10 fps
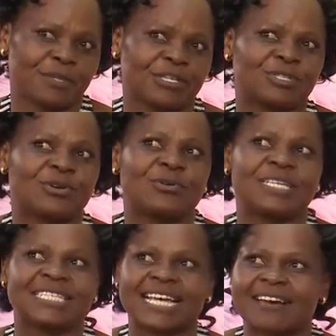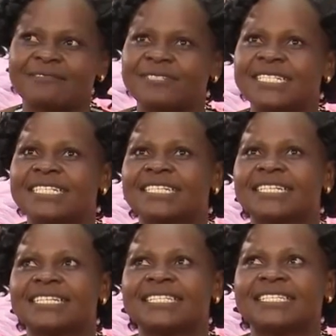So we served
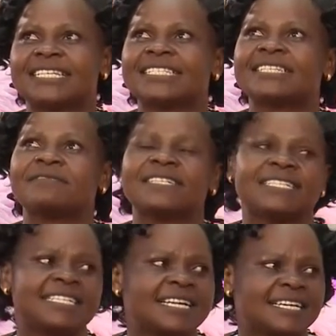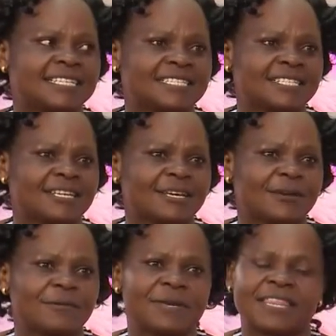6-7 years
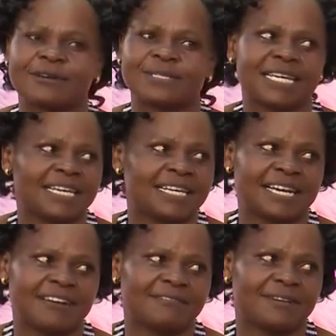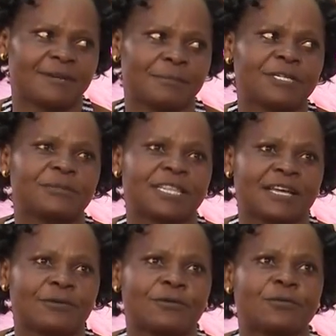without any cover. But we
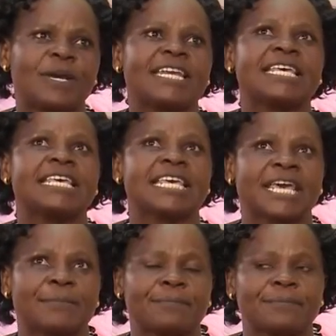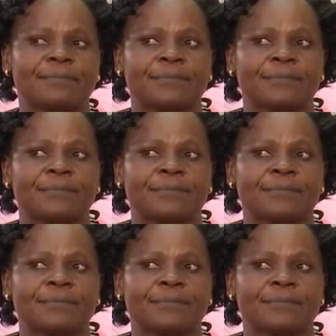thank God. When he came,